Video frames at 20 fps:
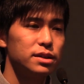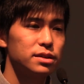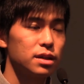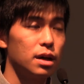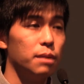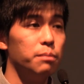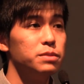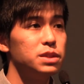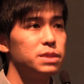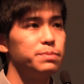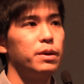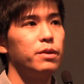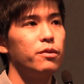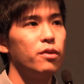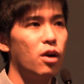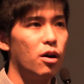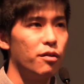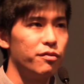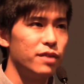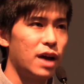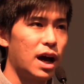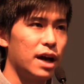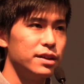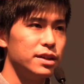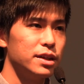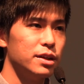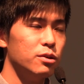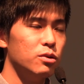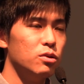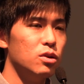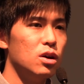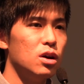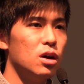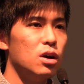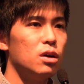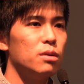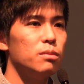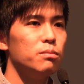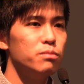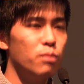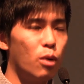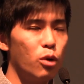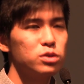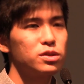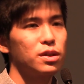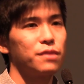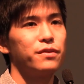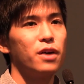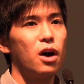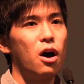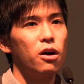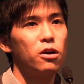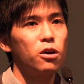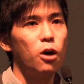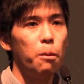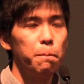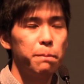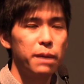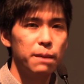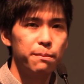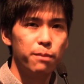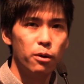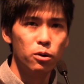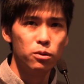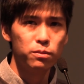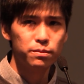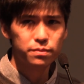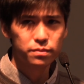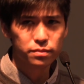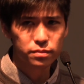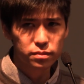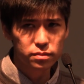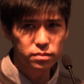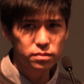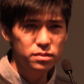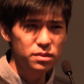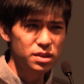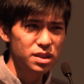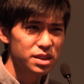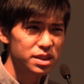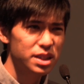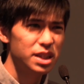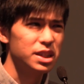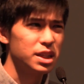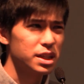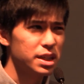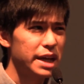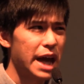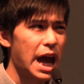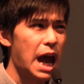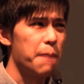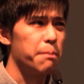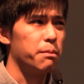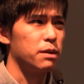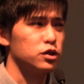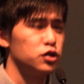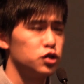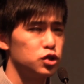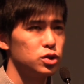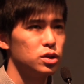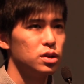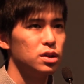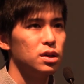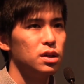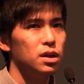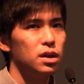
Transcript: this um, spirit of Lion Hill, most of the Hong Kong people didn't care much.